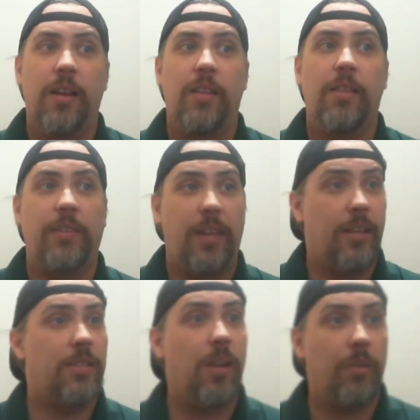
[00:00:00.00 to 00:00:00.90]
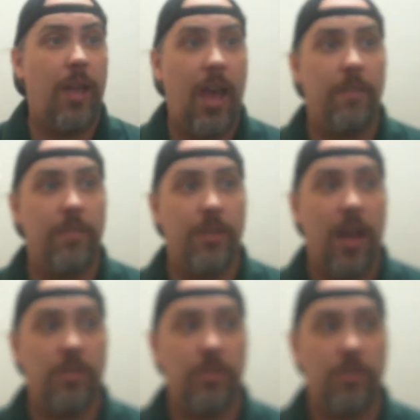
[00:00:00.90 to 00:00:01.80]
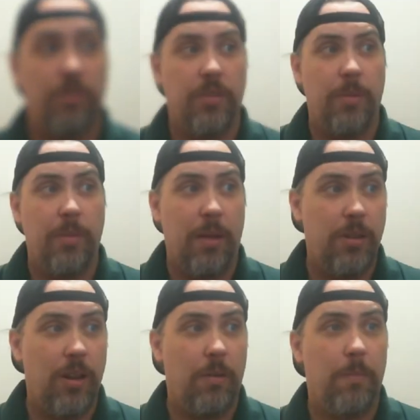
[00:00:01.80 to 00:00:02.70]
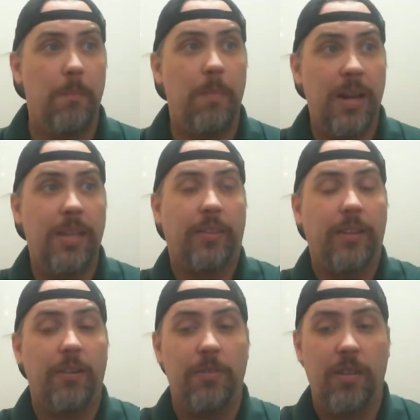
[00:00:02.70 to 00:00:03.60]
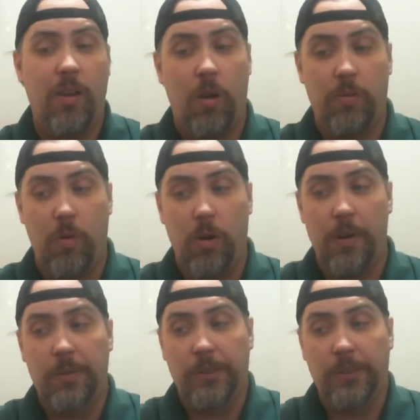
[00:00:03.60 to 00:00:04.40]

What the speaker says: that they can sell to advertisers for some of that, money that they're all for.